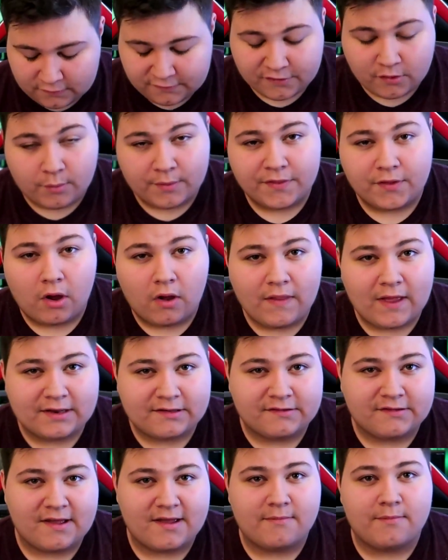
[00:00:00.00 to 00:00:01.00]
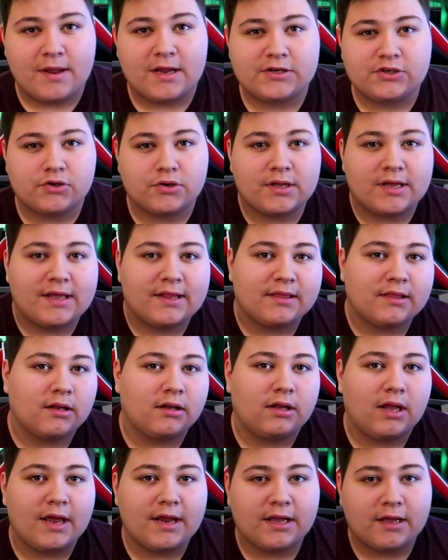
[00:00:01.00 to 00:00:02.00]
So with all that said, make sure to hit the
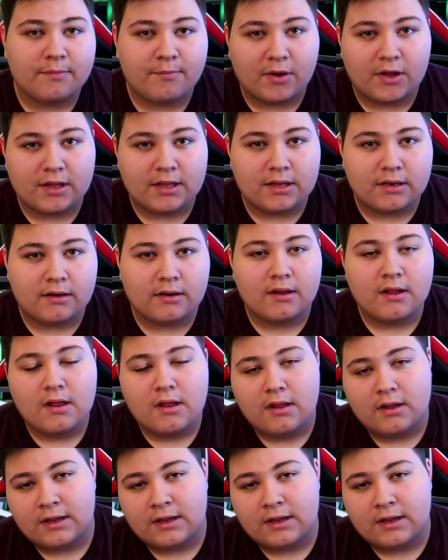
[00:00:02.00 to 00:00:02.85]
like button,